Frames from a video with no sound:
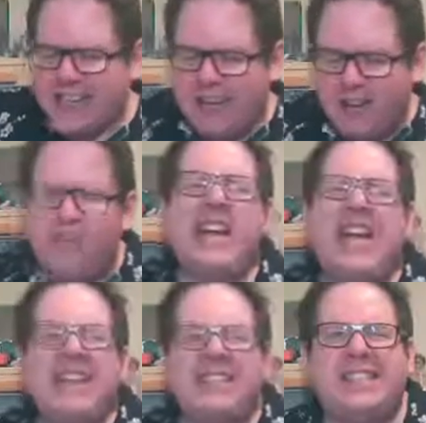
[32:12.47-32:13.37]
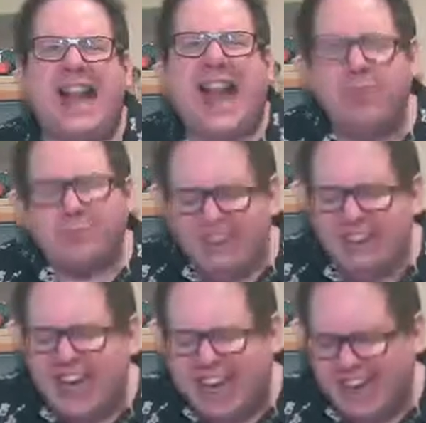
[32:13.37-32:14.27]
if it sounds
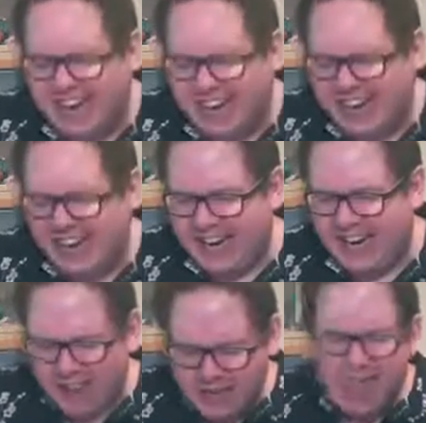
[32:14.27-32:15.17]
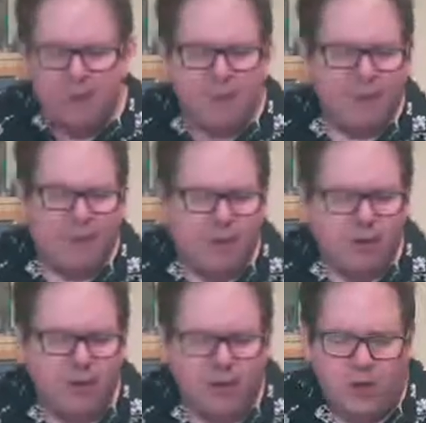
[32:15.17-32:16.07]
silly, but her
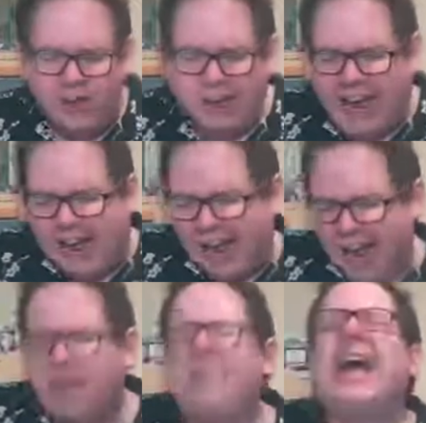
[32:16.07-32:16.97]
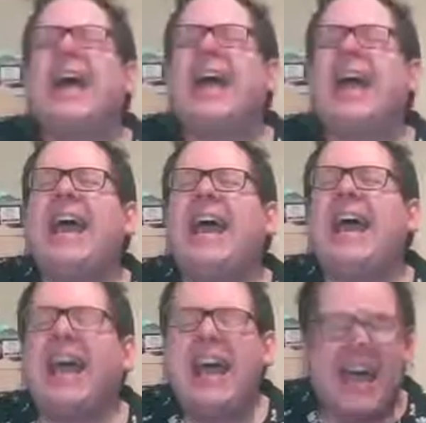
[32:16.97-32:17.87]
full name
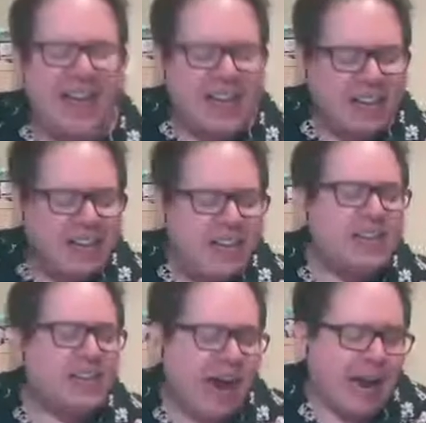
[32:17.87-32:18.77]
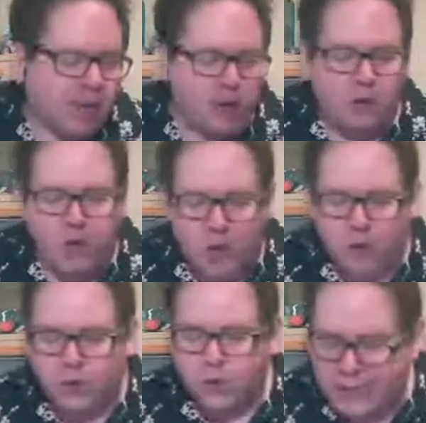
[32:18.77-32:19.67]
is Cheryl
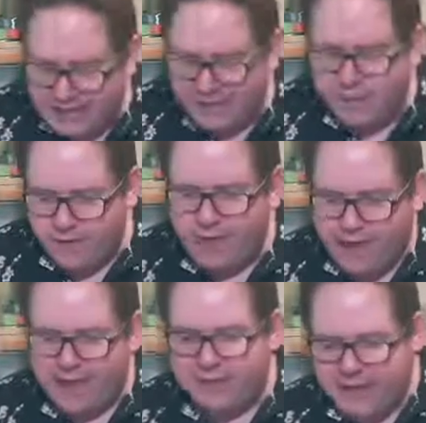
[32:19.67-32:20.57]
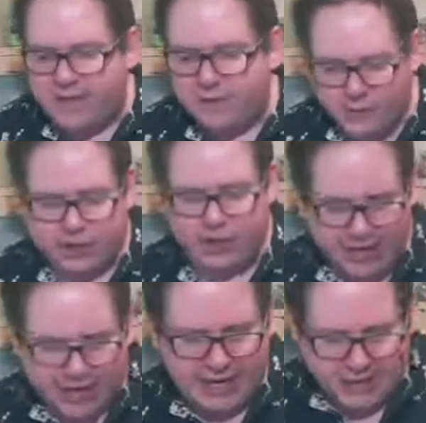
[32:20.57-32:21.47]
Cole Tweedy Fernandez
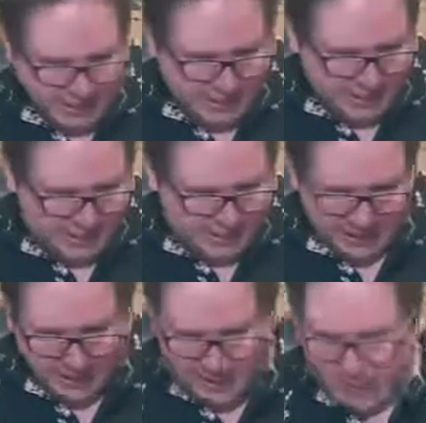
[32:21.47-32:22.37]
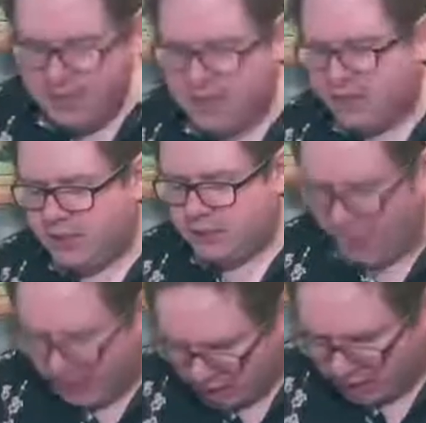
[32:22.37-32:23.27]
Virginie
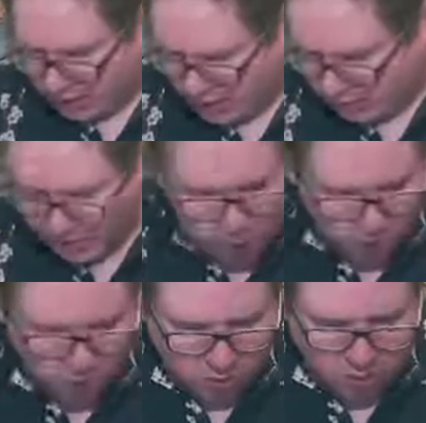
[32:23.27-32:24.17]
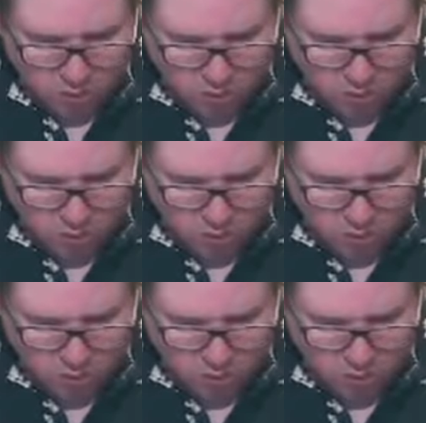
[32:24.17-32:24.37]
Terwilliger Hutz McClaw.